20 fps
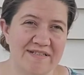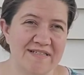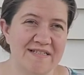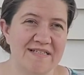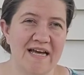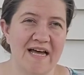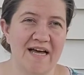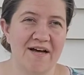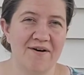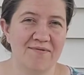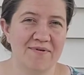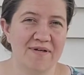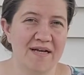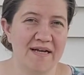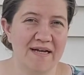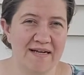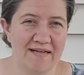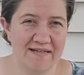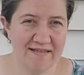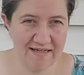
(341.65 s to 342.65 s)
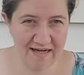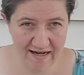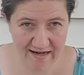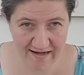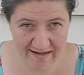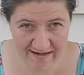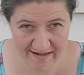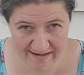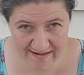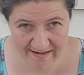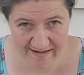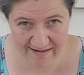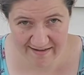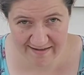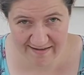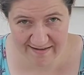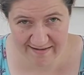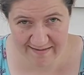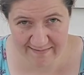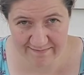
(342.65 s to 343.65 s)
to town and I
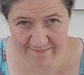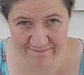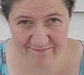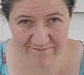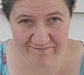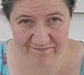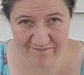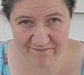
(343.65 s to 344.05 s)
um,